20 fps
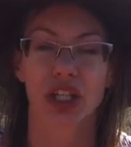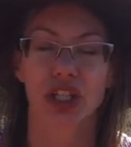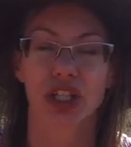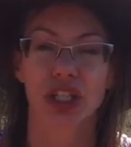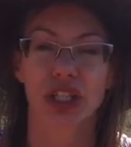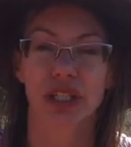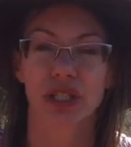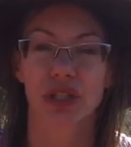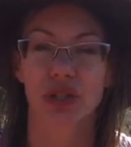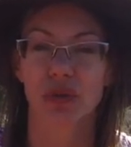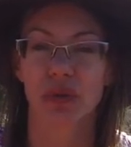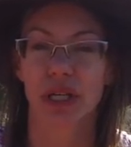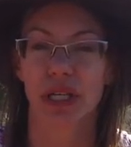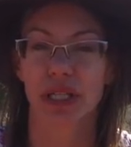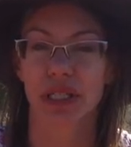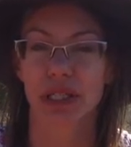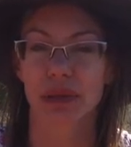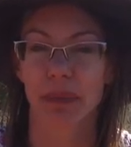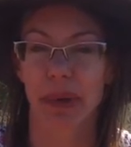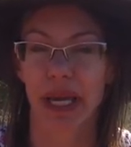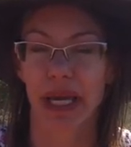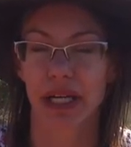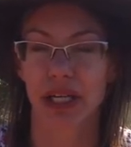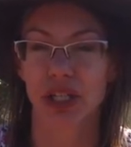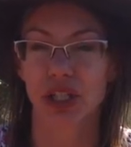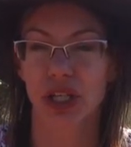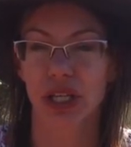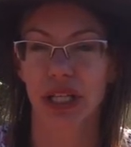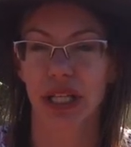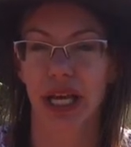She is doing a
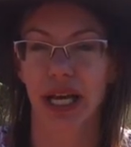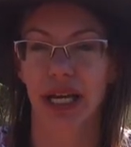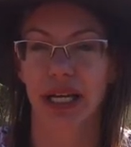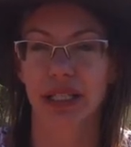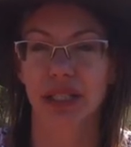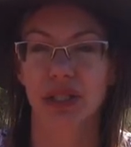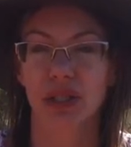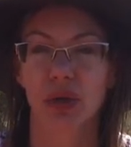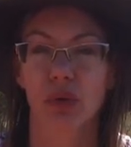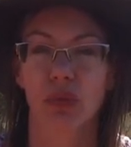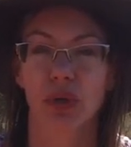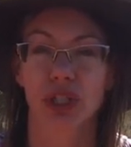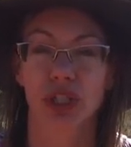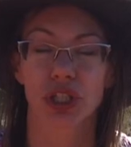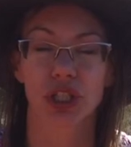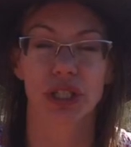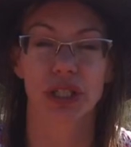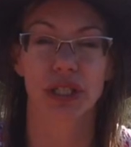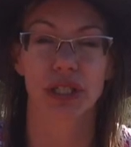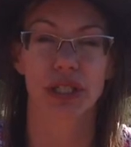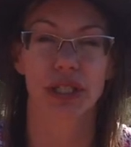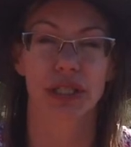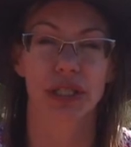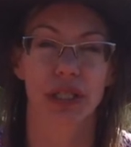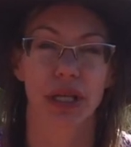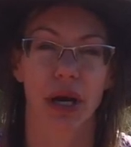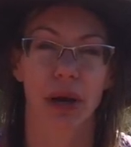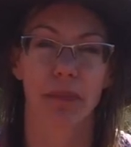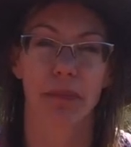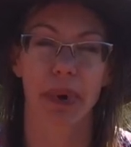Spanish class, which she
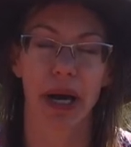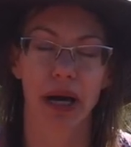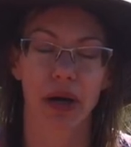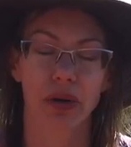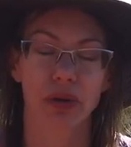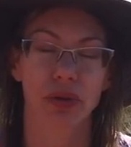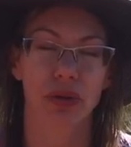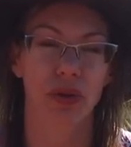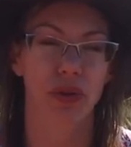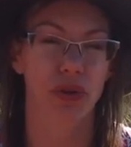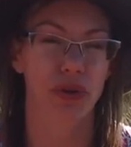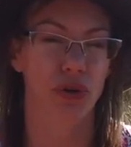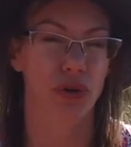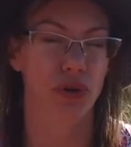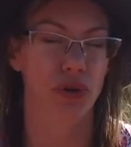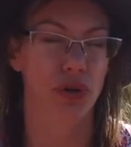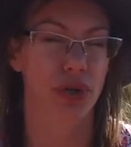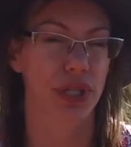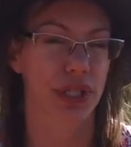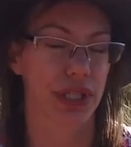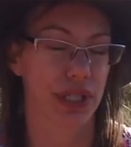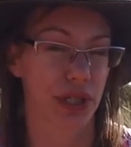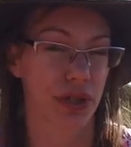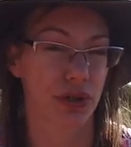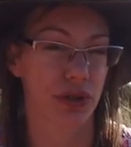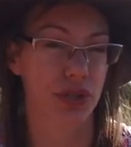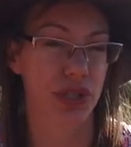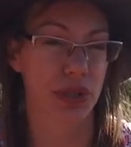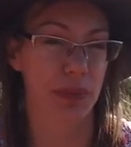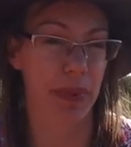is about third
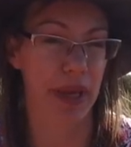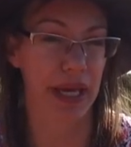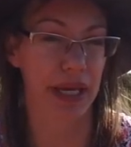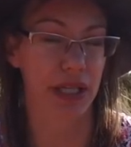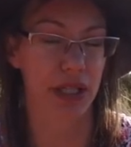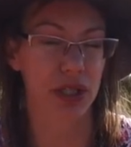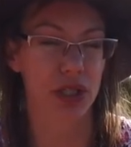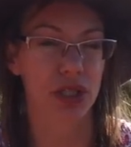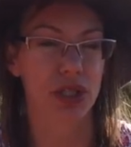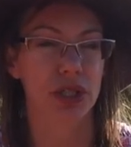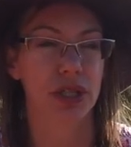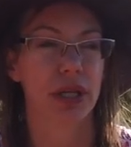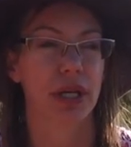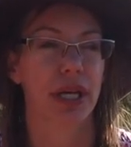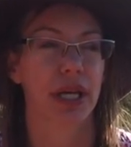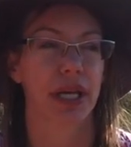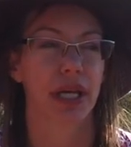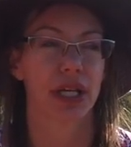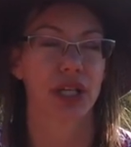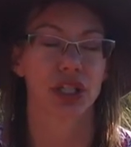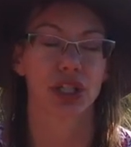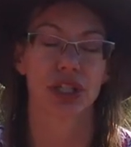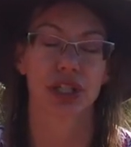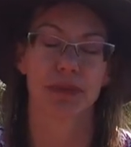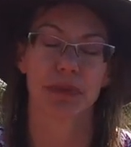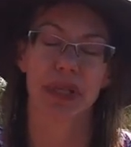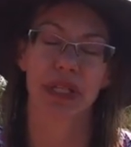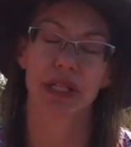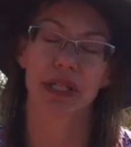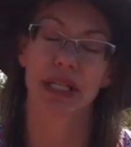year Spanish.
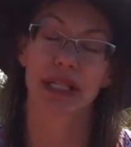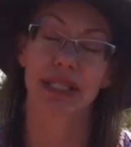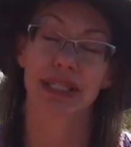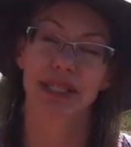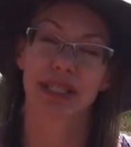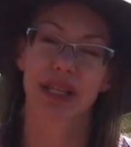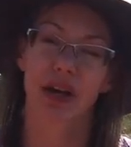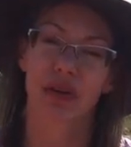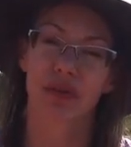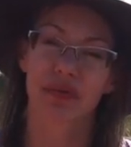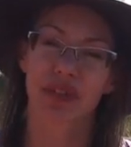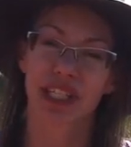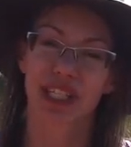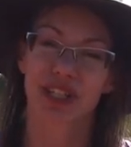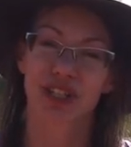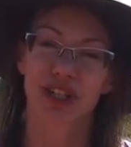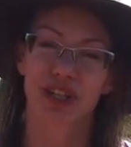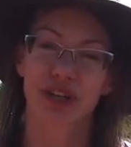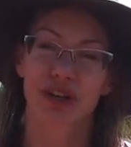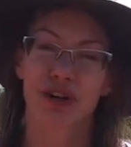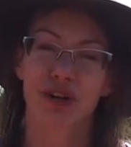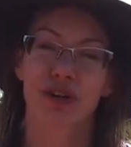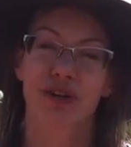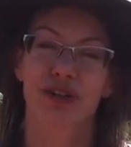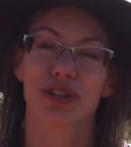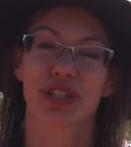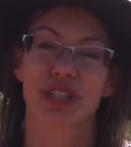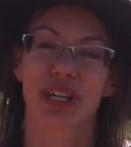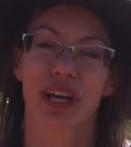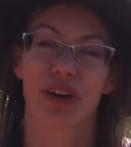She's been self-teaching
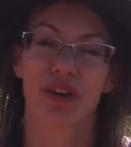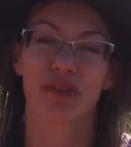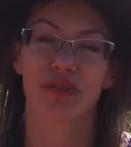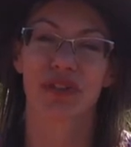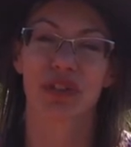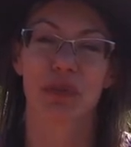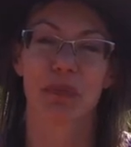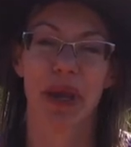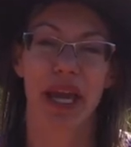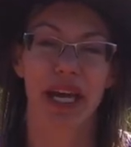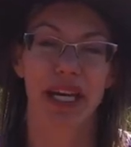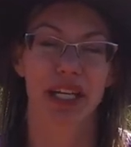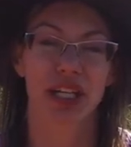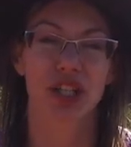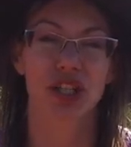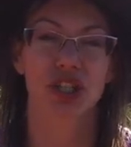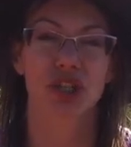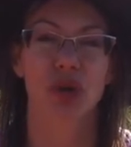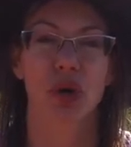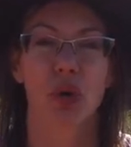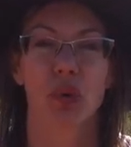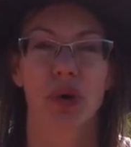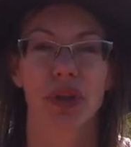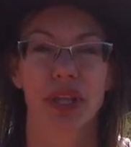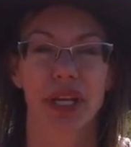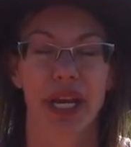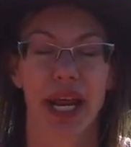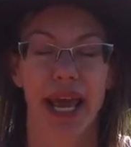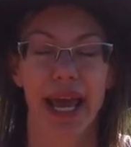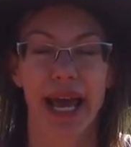herself Spanish
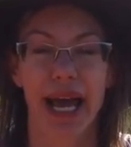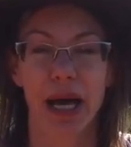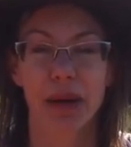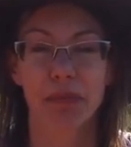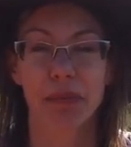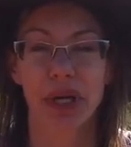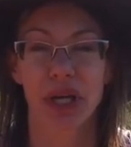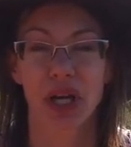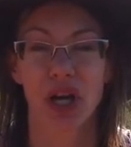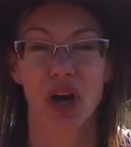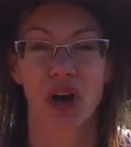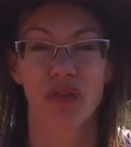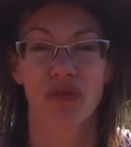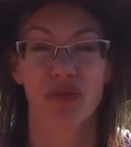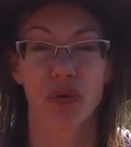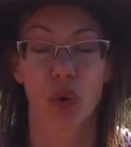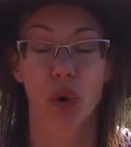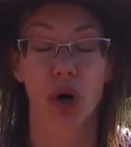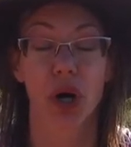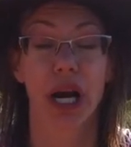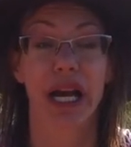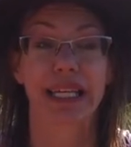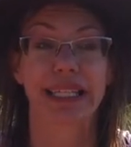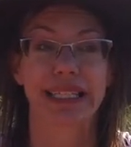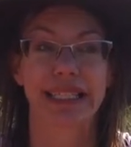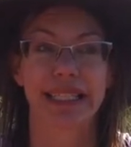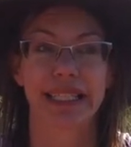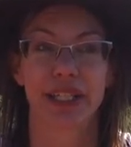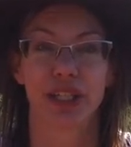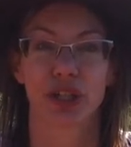with an app for
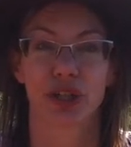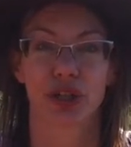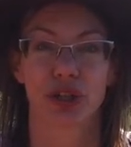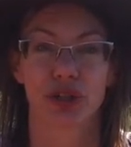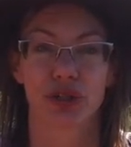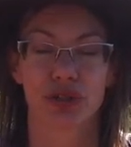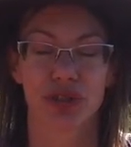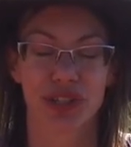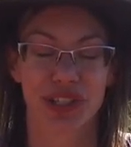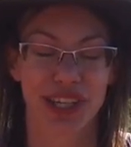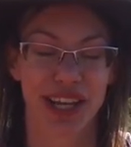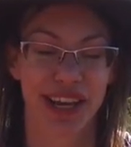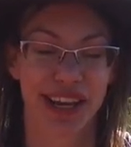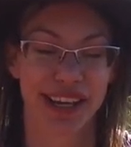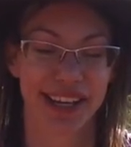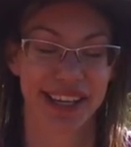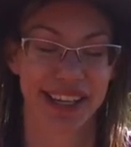years.